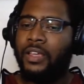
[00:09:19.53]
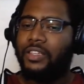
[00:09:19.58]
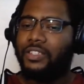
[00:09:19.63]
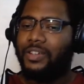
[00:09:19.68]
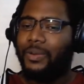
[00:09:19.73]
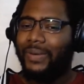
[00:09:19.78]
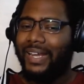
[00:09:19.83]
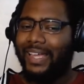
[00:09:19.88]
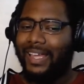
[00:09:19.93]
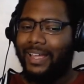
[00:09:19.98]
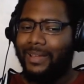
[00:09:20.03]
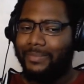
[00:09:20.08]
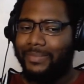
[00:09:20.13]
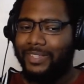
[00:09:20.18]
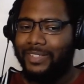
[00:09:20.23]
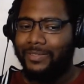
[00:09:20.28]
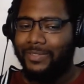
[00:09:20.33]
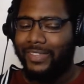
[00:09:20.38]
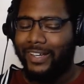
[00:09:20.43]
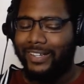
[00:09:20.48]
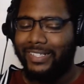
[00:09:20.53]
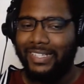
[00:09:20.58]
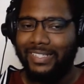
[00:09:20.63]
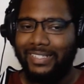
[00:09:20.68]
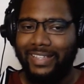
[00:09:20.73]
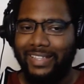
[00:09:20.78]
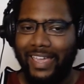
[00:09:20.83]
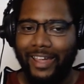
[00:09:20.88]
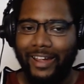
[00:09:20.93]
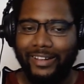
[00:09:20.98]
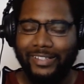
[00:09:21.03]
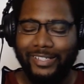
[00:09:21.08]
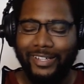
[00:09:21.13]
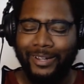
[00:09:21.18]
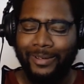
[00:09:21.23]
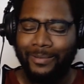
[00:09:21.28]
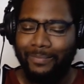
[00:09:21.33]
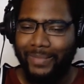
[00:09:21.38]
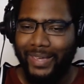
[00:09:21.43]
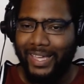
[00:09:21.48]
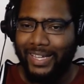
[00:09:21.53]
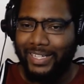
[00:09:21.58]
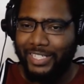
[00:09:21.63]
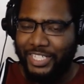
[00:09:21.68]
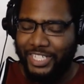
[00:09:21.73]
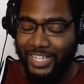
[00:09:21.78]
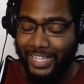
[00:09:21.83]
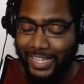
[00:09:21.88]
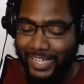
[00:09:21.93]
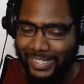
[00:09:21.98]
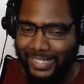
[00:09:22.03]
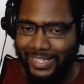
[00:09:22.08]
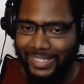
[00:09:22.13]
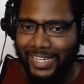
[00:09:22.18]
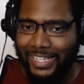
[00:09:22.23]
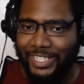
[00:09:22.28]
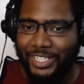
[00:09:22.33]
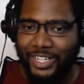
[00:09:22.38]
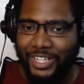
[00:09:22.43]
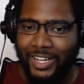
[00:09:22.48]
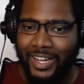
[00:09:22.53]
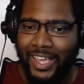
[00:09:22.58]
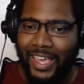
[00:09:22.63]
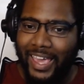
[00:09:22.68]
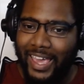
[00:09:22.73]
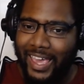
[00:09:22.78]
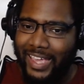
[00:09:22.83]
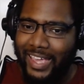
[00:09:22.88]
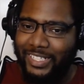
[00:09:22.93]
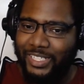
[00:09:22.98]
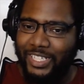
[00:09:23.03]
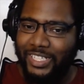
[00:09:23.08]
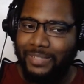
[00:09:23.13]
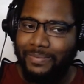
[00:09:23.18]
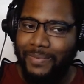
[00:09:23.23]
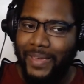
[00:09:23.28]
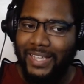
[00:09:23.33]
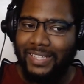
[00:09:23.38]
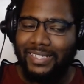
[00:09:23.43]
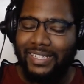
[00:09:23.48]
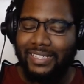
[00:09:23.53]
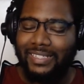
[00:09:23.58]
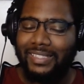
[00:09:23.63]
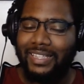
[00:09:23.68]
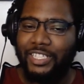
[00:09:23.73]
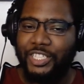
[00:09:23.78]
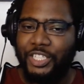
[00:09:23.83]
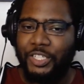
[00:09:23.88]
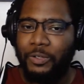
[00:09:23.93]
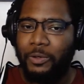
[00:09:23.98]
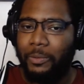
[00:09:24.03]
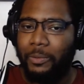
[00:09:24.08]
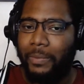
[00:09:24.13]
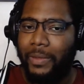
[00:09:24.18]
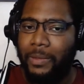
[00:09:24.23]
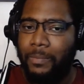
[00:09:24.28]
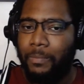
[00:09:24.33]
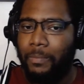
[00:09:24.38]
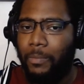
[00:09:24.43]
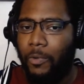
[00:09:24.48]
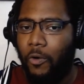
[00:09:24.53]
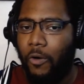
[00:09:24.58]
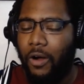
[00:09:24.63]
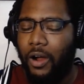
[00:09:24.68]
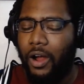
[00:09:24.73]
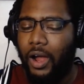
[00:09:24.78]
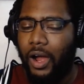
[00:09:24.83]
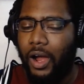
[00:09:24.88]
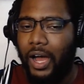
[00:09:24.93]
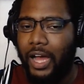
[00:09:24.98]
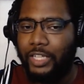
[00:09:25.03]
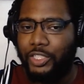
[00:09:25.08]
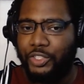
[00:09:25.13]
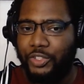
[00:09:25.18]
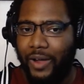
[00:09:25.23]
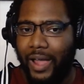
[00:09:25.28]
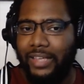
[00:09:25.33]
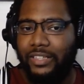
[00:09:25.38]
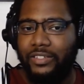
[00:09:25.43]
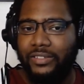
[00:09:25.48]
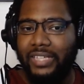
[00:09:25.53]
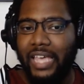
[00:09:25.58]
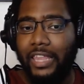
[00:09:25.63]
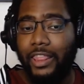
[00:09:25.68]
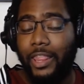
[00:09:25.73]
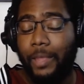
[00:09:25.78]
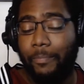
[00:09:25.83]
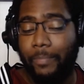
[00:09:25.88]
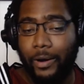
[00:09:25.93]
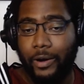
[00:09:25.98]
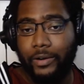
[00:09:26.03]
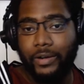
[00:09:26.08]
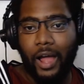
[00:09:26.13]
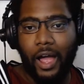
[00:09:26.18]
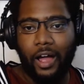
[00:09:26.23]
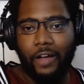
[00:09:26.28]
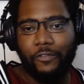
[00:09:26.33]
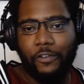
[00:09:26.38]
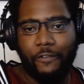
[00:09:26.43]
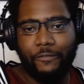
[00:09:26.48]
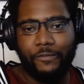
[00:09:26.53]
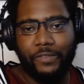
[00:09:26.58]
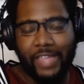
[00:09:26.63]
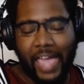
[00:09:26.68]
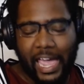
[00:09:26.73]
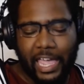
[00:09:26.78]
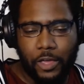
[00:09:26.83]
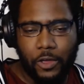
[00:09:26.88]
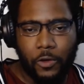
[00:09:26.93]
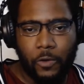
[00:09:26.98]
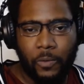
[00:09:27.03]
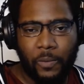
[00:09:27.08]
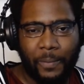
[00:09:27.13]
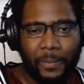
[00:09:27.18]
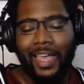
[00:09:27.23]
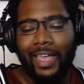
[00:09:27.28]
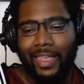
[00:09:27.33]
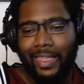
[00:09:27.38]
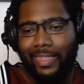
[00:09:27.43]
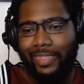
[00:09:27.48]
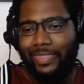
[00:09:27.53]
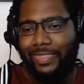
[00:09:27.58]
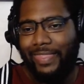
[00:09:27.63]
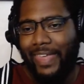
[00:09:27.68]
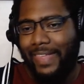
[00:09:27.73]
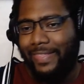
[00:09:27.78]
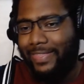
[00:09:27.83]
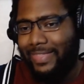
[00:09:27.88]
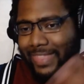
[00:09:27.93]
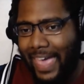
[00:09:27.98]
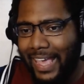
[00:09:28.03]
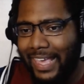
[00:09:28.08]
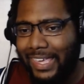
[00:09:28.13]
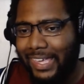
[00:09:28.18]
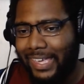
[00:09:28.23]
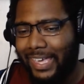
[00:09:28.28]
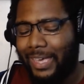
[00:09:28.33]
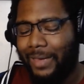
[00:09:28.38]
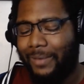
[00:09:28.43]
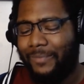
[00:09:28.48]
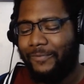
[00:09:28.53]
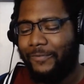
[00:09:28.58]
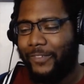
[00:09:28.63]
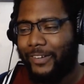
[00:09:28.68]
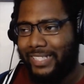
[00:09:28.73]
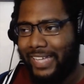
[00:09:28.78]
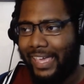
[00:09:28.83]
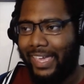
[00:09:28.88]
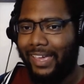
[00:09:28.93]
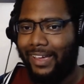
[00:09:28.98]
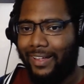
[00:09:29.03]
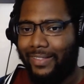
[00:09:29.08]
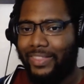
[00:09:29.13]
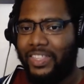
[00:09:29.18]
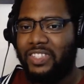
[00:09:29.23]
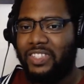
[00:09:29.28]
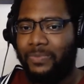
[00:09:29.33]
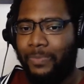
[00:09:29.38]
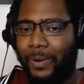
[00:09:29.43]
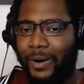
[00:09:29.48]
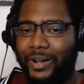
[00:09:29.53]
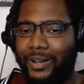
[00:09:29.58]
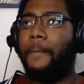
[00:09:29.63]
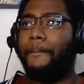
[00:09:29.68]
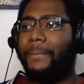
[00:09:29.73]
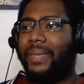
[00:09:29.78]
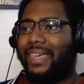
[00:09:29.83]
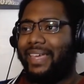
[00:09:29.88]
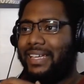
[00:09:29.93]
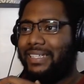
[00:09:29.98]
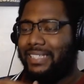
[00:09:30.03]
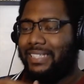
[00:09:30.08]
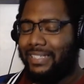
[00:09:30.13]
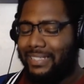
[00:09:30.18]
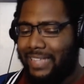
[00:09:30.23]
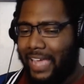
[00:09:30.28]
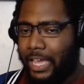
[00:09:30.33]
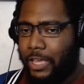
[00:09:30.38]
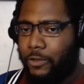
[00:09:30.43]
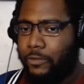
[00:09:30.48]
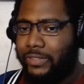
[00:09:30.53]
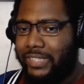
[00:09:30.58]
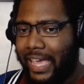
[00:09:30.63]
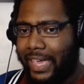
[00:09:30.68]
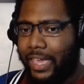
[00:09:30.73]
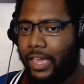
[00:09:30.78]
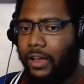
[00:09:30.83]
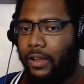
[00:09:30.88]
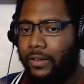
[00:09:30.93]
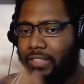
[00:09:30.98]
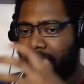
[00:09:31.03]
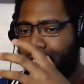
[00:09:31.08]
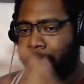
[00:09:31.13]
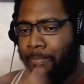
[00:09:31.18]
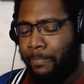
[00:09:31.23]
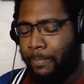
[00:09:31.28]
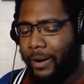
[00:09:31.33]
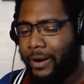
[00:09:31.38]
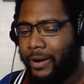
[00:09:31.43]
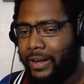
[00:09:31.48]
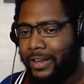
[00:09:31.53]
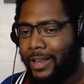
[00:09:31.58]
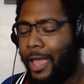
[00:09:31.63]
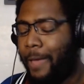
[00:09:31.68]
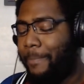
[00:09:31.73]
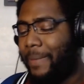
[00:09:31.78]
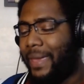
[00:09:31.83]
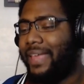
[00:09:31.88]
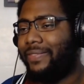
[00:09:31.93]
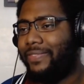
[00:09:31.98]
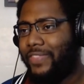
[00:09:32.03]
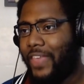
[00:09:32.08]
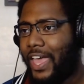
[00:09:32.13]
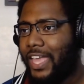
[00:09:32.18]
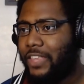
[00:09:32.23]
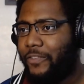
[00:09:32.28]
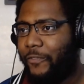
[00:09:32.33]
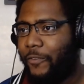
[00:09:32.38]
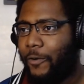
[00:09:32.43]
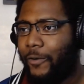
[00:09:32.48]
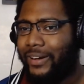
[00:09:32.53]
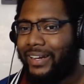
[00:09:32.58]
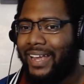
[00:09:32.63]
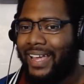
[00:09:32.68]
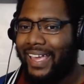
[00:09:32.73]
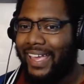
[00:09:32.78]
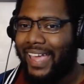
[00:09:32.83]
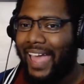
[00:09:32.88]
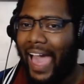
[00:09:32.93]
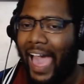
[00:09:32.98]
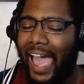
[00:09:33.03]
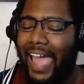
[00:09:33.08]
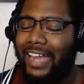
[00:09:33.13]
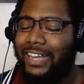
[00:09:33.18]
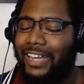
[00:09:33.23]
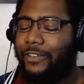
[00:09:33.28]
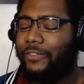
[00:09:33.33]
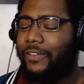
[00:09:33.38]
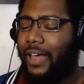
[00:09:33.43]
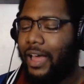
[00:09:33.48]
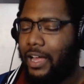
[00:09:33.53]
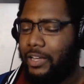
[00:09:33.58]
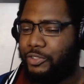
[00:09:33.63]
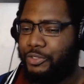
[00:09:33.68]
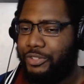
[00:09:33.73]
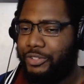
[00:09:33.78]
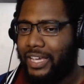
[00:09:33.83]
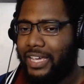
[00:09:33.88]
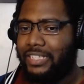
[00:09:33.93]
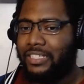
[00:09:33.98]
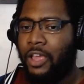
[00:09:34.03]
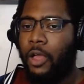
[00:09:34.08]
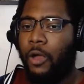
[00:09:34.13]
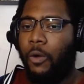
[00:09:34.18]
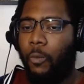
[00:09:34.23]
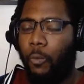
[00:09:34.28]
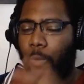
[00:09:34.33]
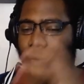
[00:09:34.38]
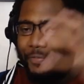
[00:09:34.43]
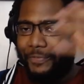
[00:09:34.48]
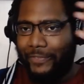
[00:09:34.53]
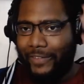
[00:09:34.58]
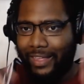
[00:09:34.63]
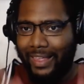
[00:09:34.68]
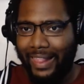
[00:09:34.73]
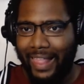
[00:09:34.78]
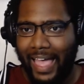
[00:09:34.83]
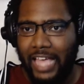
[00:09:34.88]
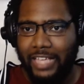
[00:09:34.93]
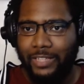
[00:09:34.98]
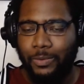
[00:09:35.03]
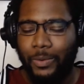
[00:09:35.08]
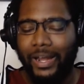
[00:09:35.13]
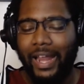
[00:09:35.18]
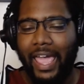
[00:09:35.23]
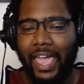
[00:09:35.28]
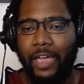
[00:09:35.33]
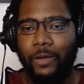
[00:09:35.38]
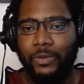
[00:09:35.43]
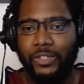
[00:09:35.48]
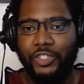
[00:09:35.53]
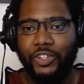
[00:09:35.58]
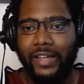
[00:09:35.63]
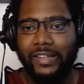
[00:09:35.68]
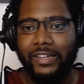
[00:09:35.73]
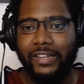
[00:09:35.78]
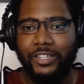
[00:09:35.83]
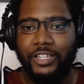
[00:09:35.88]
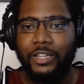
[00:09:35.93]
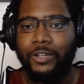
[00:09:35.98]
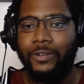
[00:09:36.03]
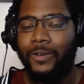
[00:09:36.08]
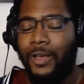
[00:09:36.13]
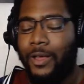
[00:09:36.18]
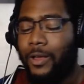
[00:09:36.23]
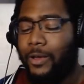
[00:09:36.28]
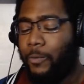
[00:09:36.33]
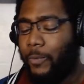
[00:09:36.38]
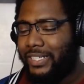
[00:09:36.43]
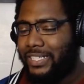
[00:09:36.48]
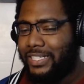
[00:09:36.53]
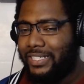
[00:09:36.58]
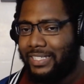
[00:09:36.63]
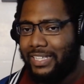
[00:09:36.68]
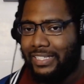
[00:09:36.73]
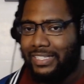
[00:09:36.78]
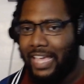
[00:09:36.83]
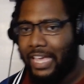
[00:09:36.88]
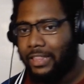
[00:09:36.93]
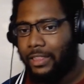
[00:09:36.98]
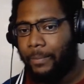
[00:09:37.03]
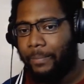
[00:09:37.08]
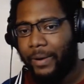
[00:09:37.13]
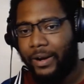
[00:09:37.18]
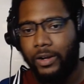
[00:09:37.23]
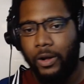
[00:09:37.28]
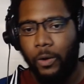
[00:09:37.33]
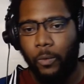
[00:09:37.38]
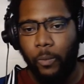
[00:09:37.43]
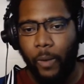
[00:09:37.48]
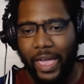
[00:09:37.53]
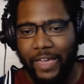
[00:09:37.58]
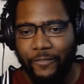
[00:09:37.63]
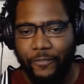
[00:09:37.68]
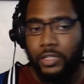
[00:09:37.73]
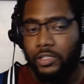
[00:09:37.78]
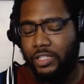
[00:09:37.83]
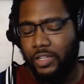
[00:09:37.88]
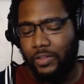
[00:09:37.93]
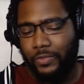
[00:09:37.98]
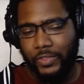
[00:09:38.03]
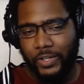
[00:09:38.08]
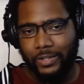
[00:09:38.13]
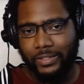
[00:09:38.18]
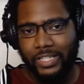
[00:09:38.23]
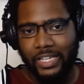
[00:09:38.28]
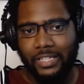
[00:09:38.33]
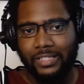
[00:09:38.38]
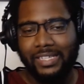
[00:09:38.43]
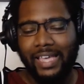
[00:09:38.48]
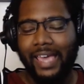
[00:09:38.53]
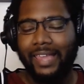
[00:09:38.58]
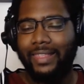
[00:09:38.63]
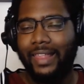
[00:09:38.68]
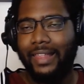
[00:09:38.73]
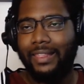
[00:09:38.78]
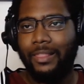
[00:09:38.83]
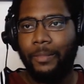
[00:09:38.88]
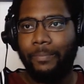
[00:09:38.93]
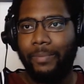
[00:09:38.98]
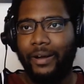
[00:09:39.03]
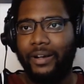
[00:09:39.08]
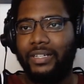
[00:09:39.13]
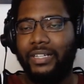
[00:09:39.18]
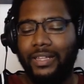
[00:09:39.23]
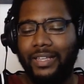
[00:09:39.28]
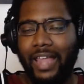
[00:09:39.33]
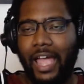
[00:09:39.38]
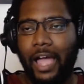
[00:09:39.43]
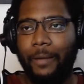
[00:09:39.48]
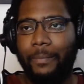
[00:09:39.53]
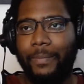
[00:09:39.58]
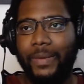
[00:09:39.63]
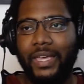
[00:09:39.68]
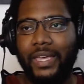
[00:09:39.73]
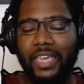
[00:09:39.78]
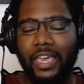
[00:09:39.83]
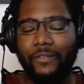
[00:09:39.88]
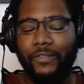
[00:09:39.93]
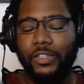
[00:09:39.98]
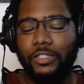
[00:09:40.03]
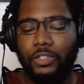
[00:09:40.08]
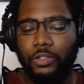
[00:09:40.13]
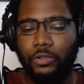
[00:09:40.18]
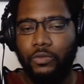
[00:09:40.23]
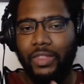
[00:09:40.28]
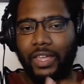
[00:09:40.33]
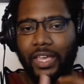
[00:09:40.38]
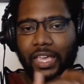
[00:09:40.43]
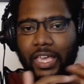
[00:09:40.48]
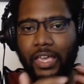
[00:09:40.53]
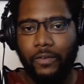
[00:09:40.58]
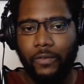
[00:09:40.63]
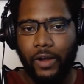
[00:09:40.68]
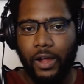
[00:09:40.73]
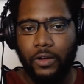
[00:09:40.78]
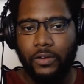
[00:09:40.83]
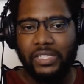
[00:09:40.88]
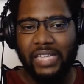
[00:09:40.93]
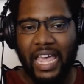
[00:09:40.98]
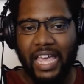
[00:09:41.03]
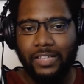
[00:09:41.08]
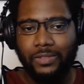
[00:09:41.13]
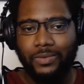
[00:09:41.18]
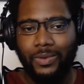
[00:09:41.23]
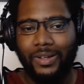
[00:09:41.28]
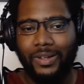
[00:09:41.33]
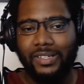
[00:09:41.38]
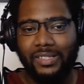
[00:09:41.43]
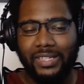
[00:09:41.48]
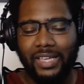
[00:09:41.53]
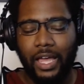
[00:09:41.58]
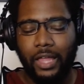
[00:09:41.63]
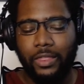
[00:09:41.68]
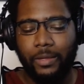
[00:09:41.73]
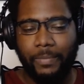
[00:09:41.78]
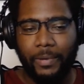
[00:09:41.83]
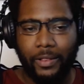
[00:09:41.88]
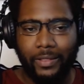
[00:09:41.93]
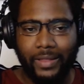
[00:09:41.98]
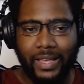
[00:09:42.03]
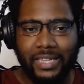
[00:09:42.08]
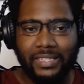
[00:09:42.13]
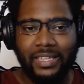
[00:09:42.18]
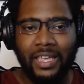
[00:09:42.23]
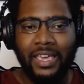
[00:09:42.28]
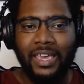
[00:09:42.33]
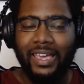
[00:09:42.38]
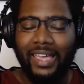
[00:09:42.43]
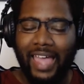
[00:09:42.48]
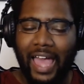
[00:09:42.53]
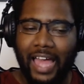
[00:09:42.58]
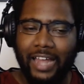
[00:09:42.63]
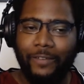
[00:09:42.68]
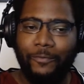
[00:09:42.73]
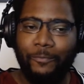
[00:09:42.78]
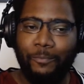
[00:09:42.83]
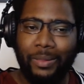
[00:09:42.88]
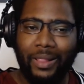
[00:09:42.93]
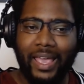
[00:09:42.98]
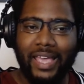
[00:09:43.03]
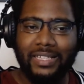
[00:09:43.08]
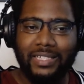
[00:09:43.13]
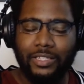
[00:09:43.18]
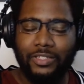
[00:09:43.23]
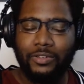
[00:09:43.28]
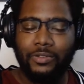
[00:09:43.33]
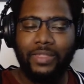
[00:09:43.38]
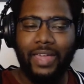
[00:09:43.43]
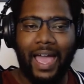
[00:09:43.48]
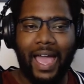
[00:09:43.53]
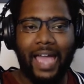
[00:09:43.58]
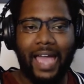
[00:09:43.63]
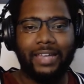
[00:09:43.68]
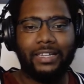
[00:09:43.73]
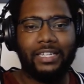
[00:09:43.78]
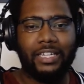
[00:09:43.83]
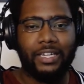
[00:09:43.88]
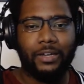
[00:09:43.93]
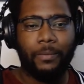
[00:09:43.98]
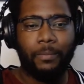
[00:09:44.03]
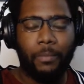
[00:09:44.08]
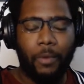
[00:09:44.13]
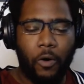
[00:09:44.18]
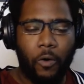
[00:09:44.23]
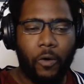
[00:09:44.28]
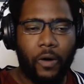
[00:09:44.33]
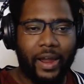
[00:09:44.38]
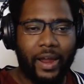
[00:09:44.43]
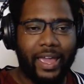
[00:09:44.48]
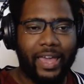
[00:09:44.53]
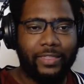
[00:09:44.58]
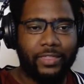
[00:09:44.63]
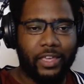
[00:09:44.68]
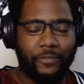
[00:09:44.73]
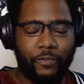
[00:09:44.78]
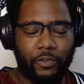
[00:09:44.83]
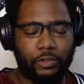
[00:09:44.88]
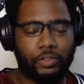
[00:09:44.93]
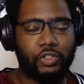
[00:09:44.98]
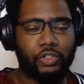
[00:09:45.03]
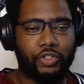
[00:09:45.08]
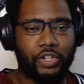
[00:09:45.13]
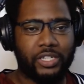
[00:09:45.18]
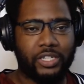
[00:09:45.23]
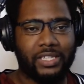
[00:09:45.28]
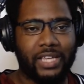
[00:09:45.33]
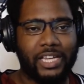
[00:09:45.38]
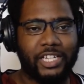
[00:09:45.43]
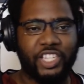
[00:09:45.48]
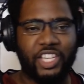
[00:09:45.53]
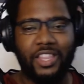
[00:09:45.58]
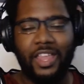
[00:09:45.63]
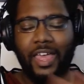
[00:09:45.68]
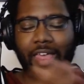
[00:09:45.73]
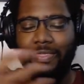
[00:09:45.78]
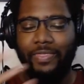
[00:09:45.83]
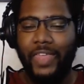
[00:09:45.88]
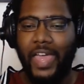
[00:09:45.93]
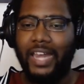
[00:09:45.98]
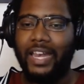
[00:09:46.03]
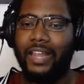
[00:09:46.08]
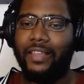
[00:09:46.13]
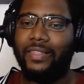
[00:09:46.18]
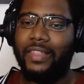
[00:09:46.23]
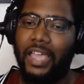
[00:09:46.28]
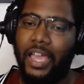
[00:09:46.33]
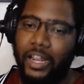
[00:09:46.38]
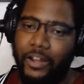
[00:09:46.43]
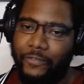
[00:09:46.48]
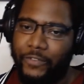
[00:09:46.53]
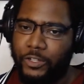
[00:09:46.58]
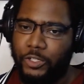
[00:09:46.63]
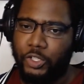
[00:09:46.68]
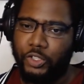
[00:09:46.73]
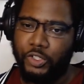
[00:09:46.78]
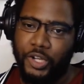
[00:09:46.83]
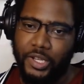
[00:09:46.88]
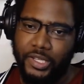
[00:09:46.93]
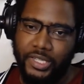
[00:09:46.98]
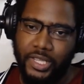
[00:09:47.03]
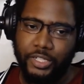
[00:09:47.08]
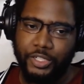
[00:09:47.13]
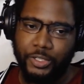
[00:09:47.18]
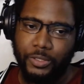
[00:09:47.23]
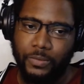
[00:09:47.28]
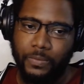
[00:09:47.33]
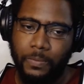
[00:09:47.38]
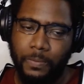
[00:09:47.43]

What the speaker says: So when it comes to 13's character, because she is a teacher, it just makes sense that she would be more trying to take the burden off of Deku then thanking him for taking on this burden, because Deku taking on this burden and being thanked for it kind of contradicts what Class 1A was trying to do, which is to take the burden away from. So 13 saying that the burden can now be given to the heroes as well as the other police kind of plays into the idea more in the official translation than in the unofficial translation.